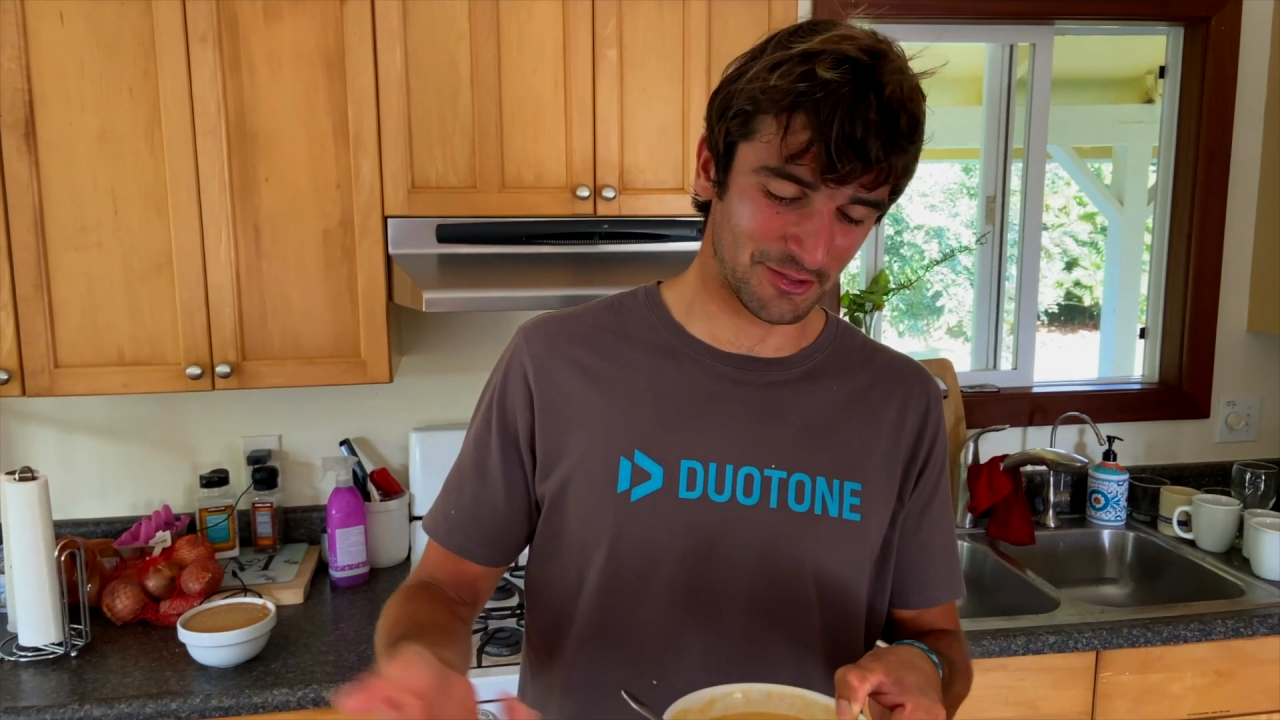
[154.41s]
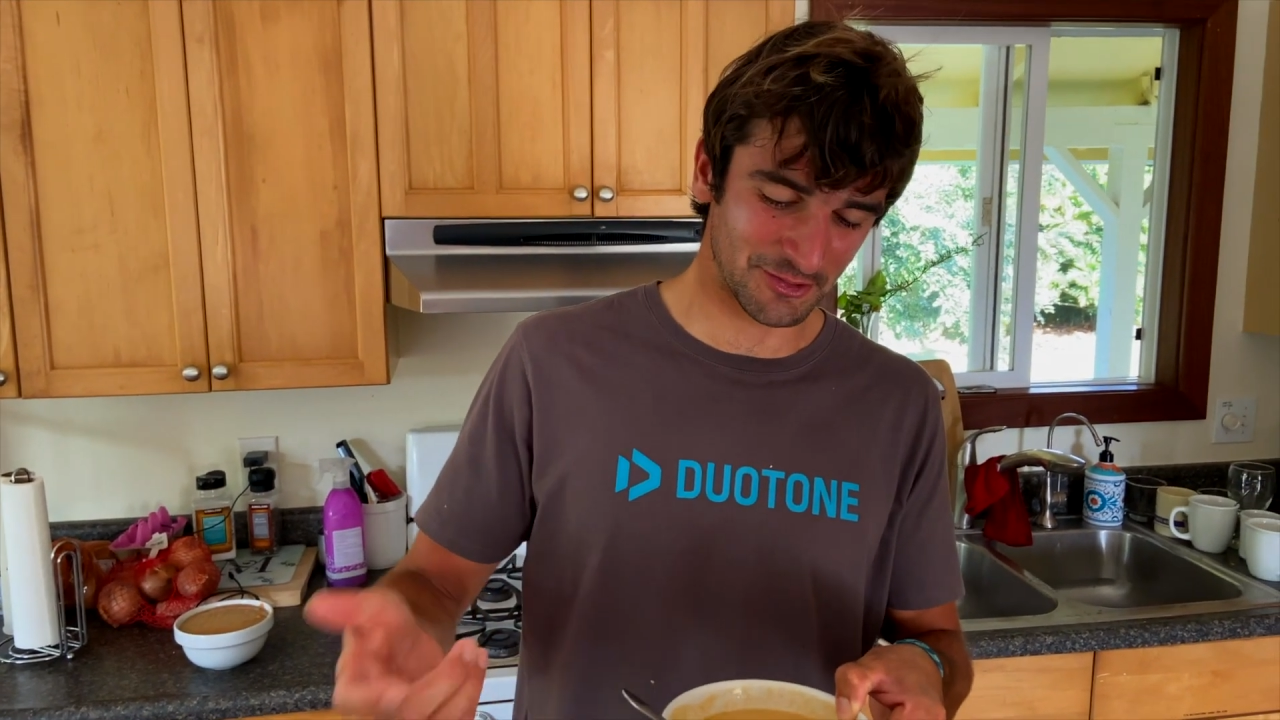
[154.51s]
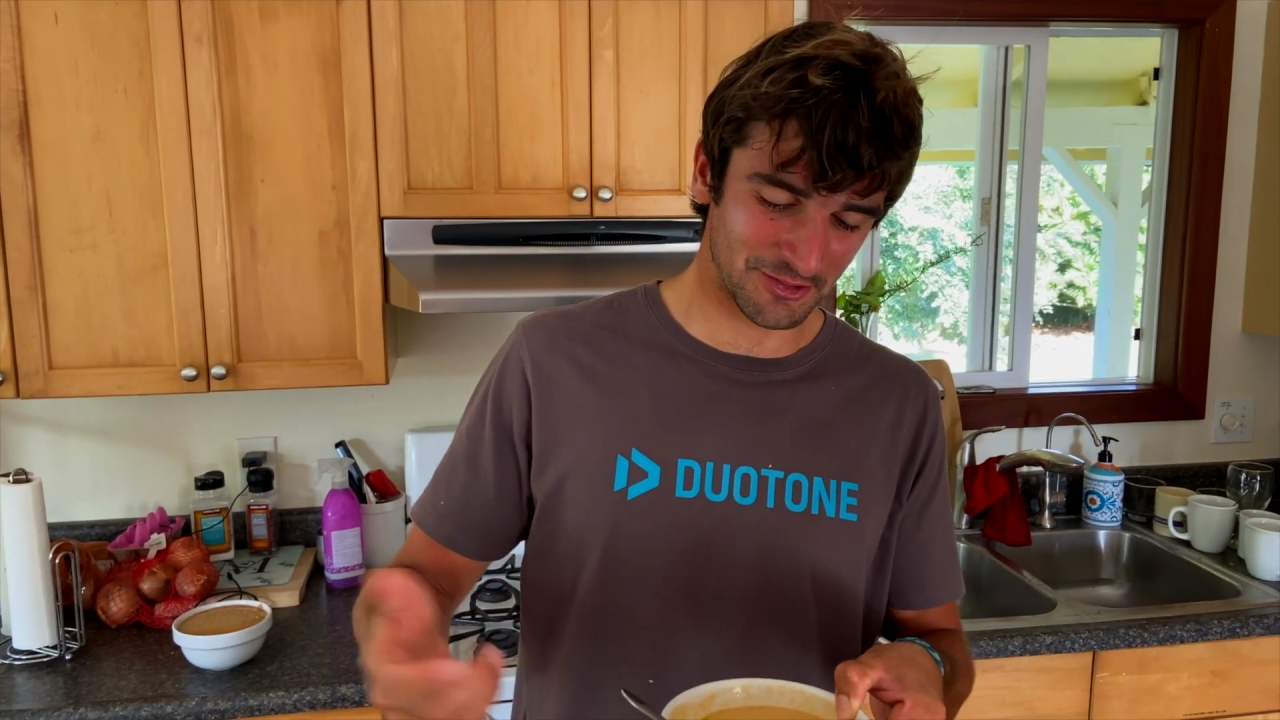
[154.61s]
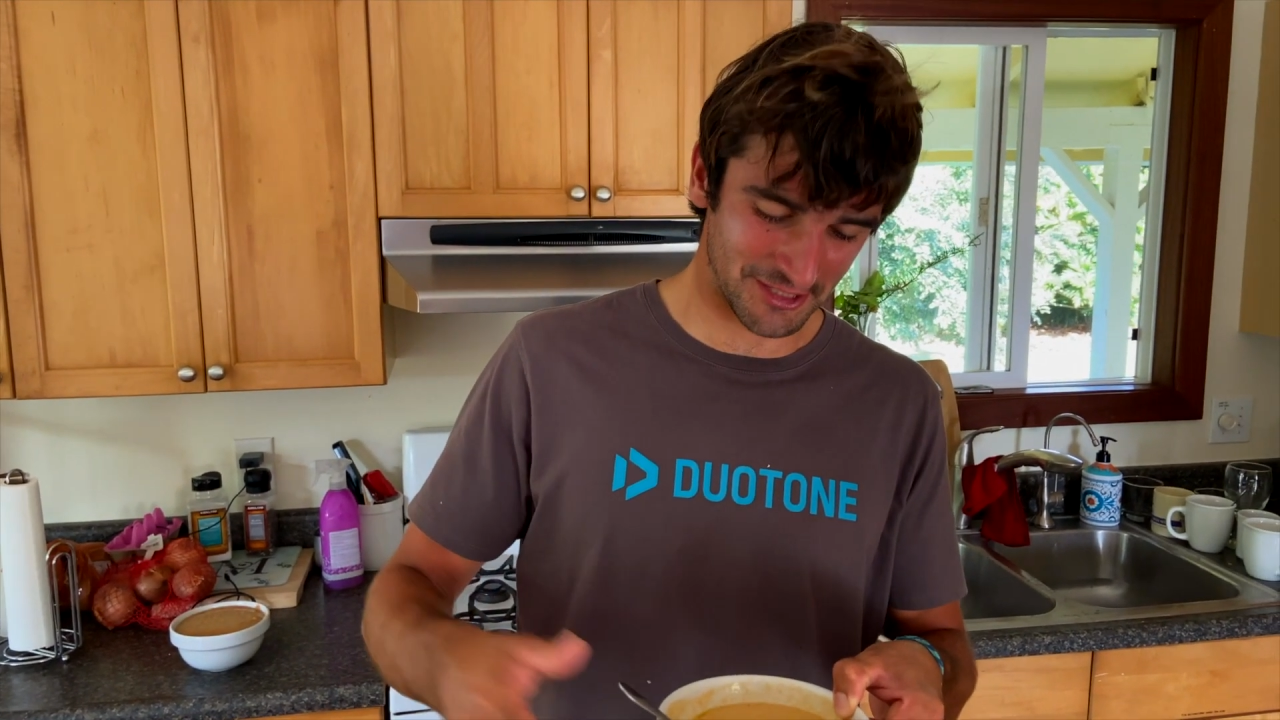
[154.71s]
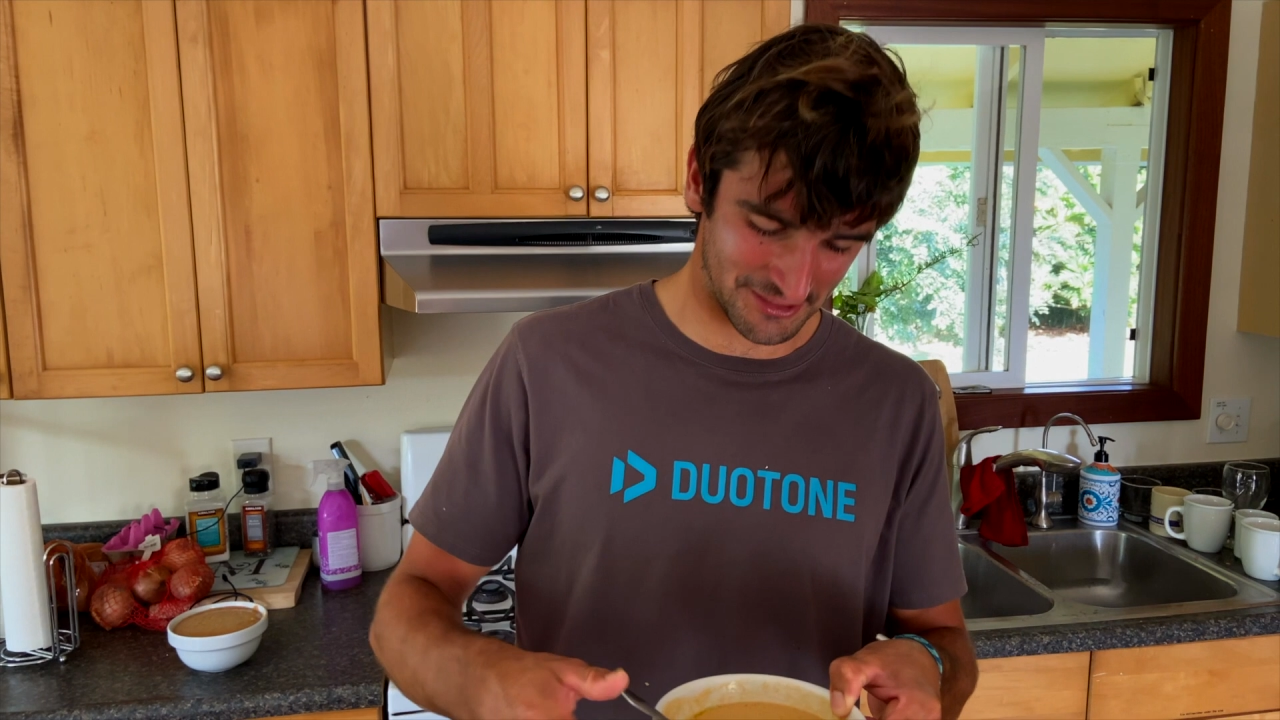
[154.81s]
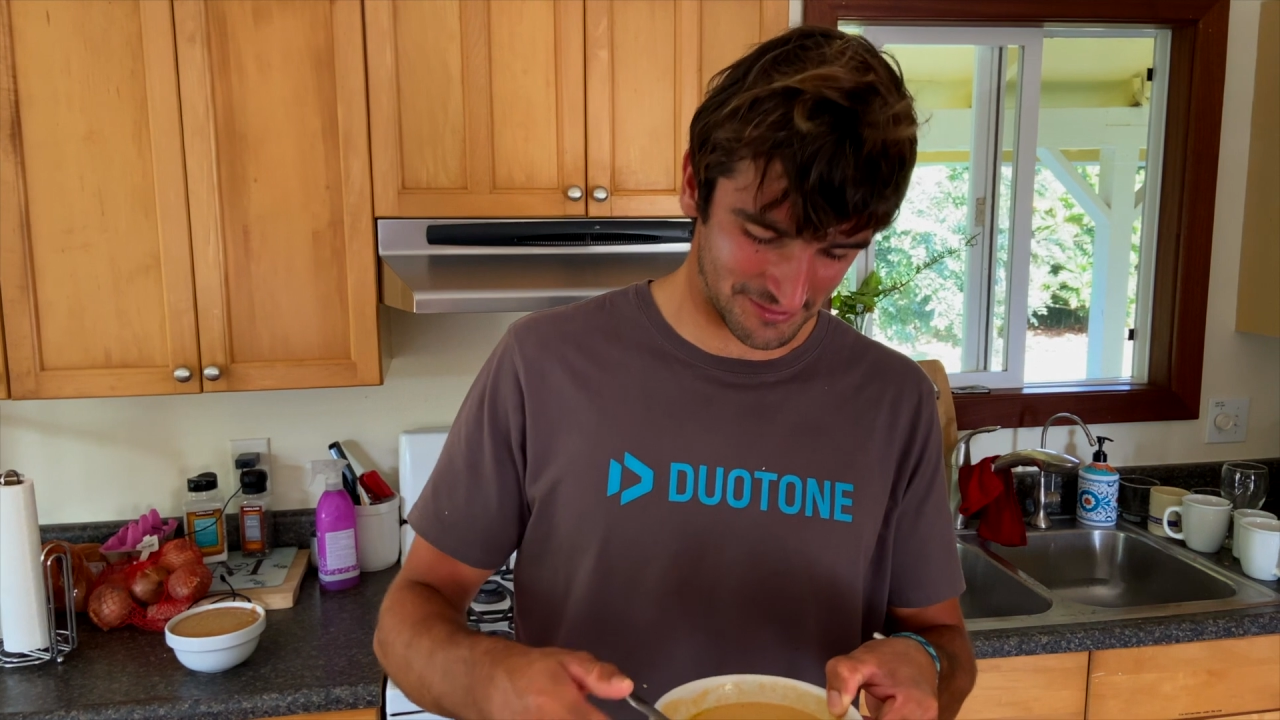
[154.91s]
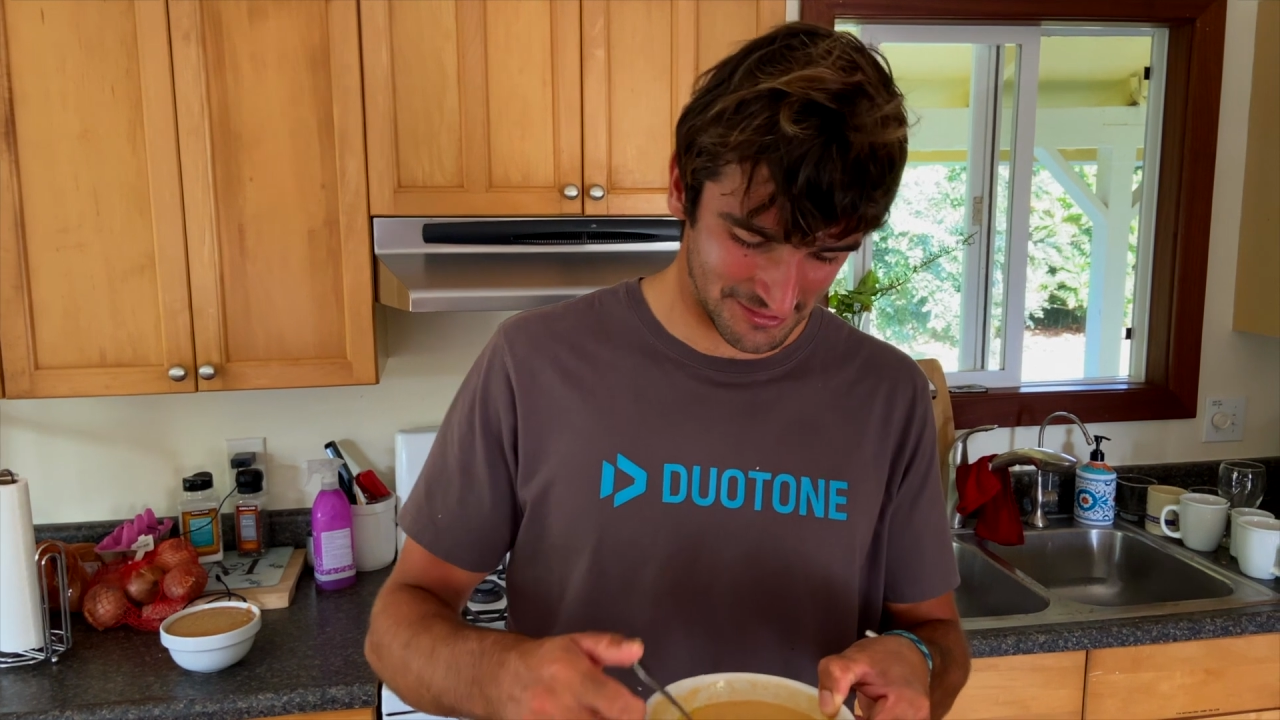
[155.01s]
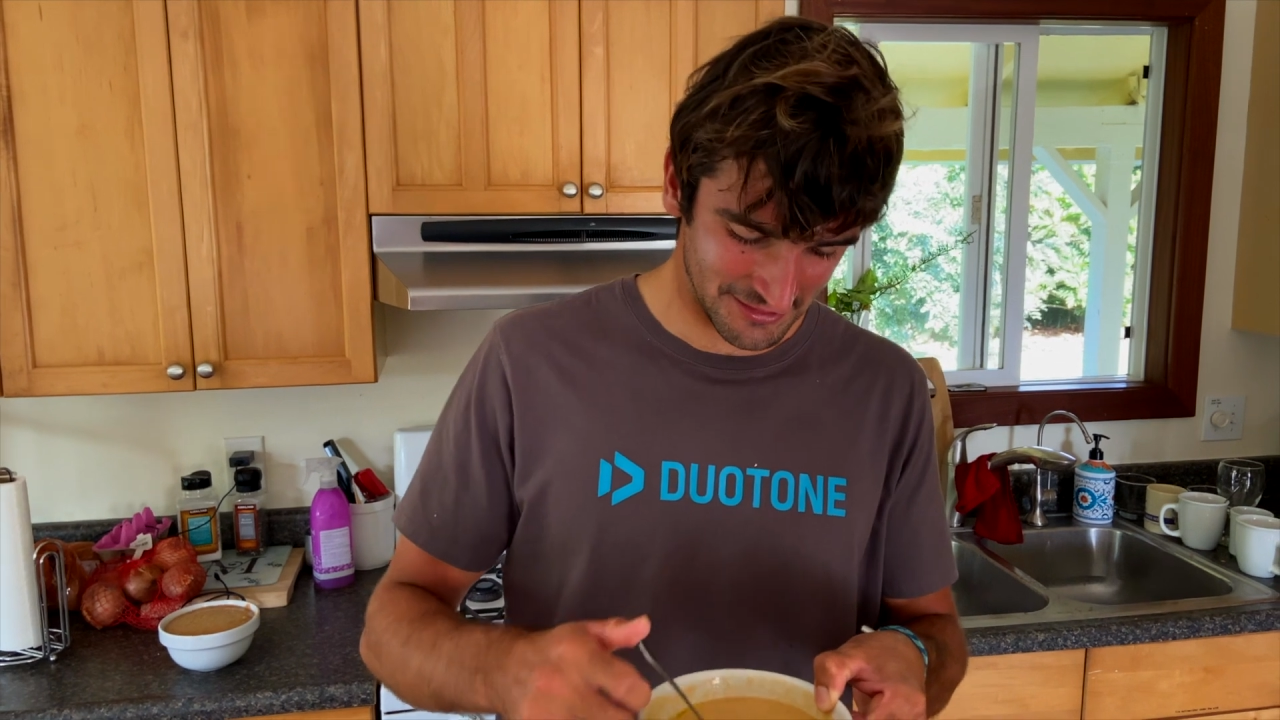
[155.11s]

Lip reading: to do it.